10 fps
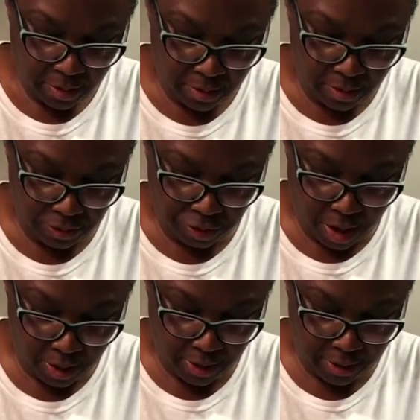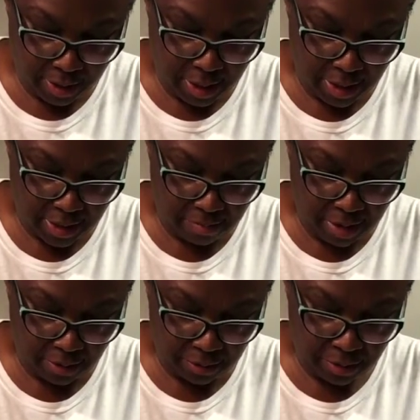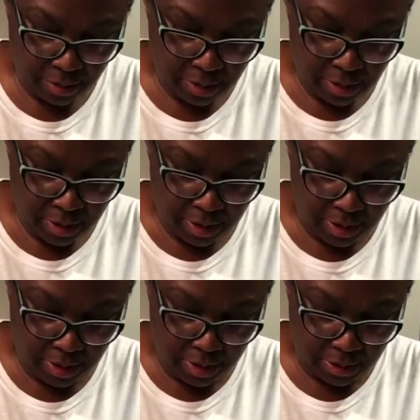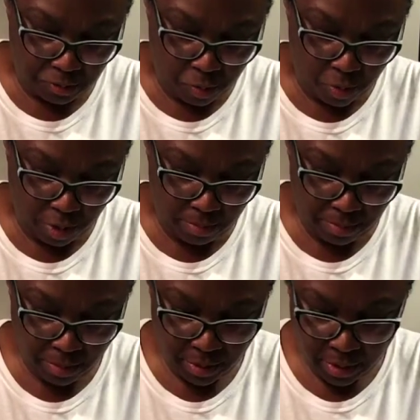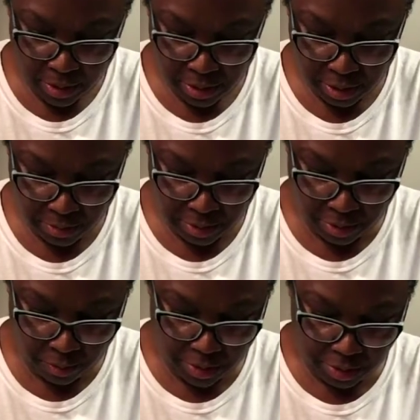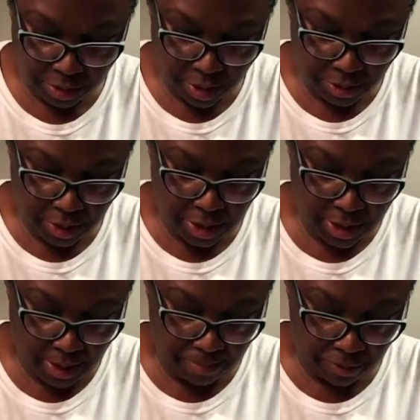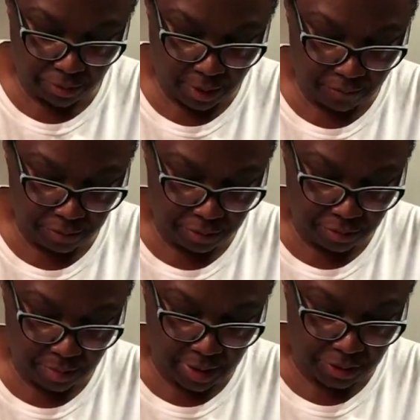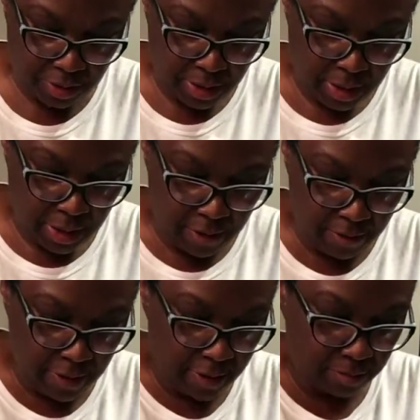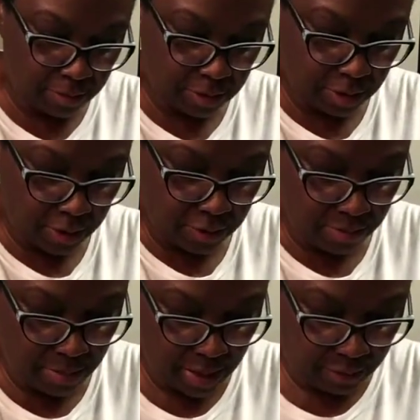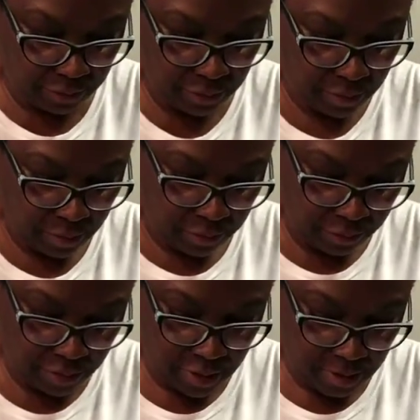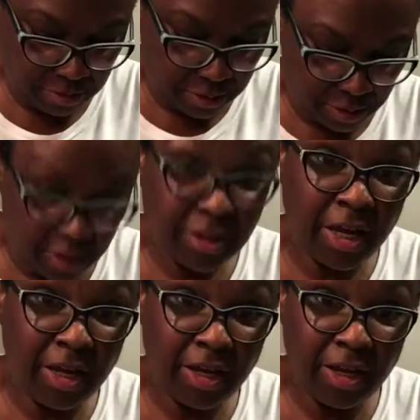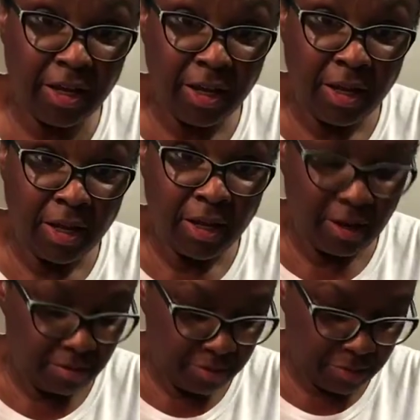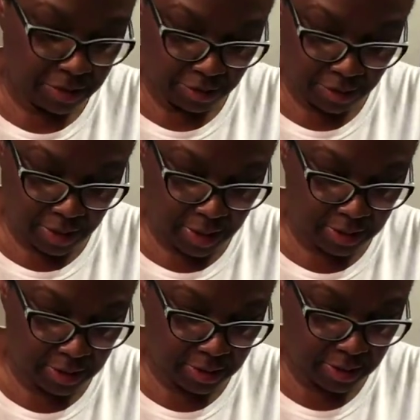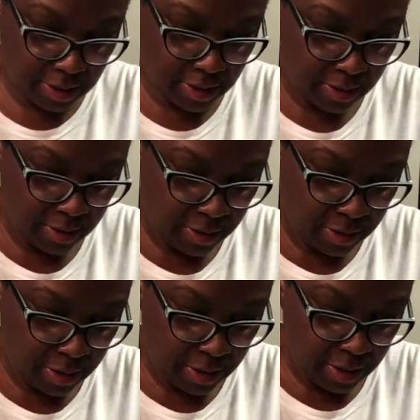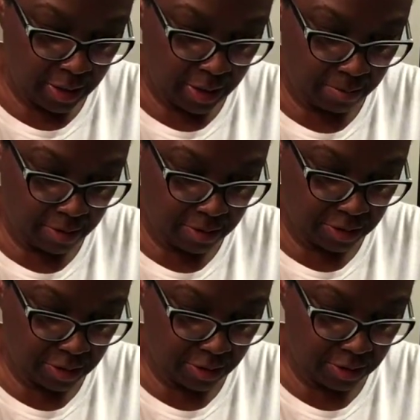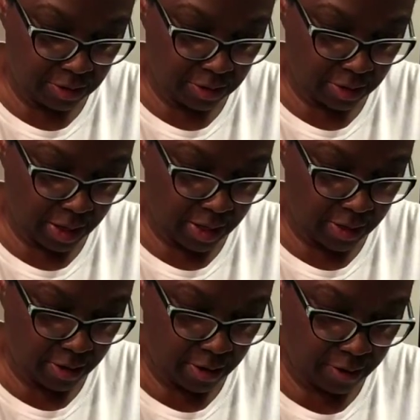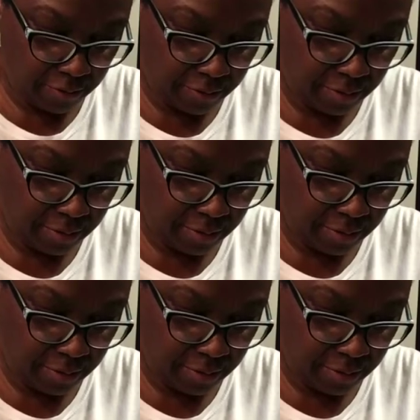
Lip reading: the chocolate, the candy melt is warm, so it's going to start to heat up the truffle too much and then it will start to melt. So then I'm just going to take it, make sure you guys can see it, and I'm going to gently slide it off